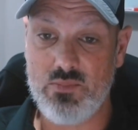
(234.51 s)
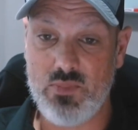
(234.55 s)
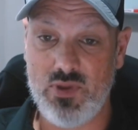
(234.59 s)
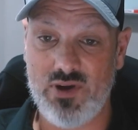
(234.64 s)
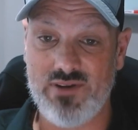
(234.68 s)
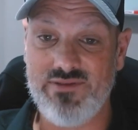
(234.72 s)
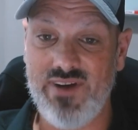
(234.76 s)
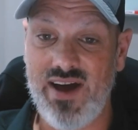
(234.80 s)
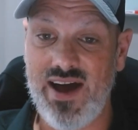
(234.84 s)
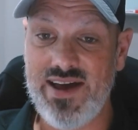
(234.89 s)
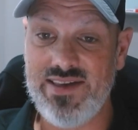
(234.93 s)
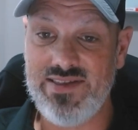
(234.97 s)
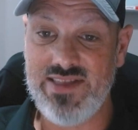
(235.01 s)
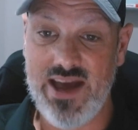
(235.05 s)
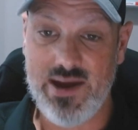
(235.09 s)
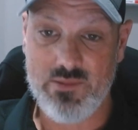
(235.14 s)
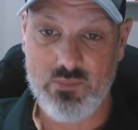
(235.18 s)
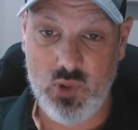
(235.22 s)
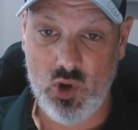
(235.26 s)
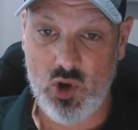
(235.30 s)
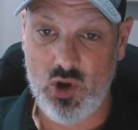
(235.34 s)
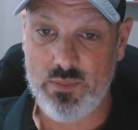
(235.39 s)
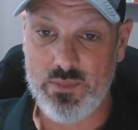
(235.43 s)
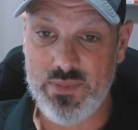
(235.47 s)
provide that
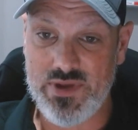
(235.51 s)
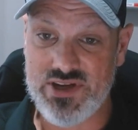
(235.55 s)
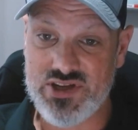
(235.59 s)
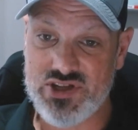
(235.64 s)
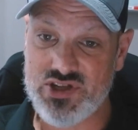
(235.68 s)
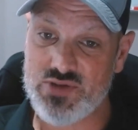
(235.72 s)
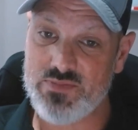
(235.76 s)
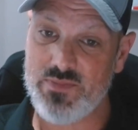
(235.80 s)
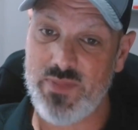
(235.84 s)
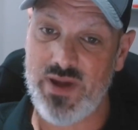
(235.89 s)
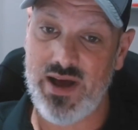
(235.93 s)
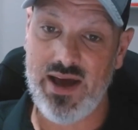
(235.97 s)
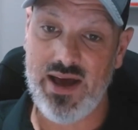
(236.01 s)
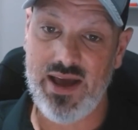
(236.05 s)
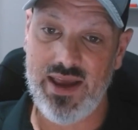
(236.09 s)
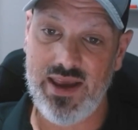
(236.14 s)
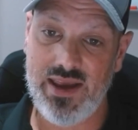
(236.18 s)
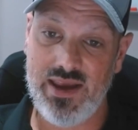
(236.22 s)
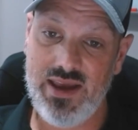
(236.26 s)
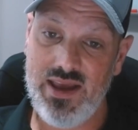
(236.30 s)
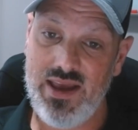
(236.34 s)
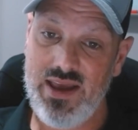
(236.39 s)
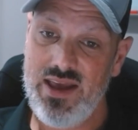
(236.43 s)
purpose by,